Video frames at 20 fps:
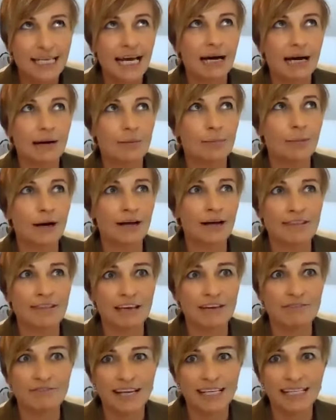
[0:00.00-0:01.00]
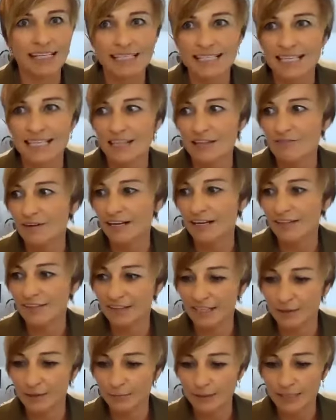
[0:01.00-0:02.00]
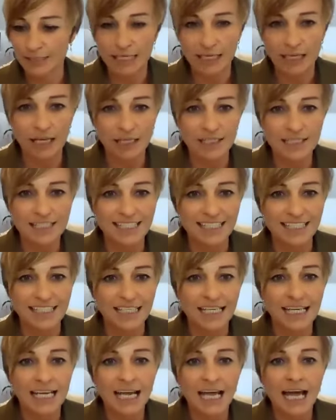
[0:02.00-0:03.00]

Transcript: and by the event and the fact that it was in London.